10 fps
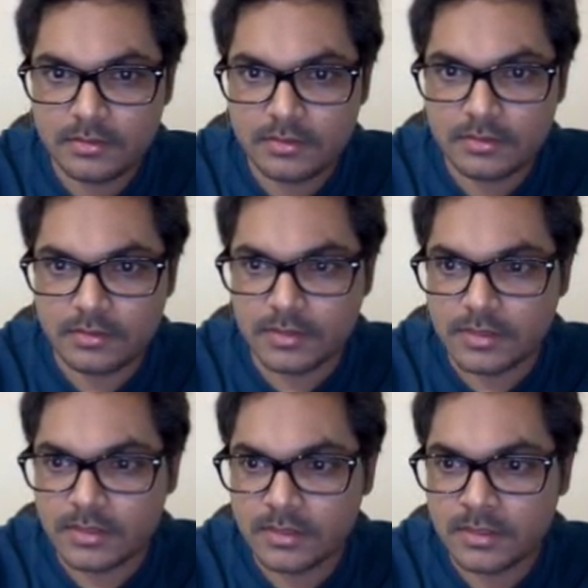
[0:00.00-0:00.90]
This is
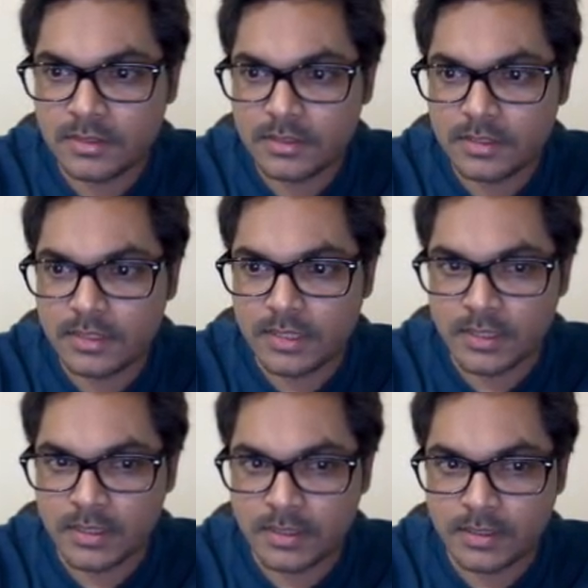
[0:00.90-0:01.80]
good,
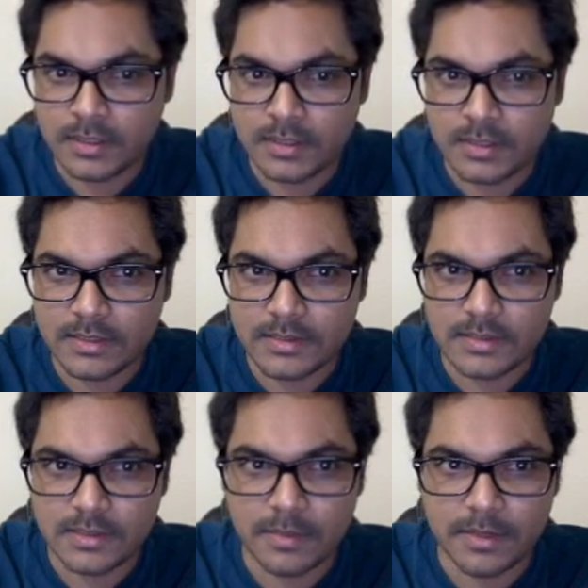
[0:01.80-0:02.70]
and let's submit.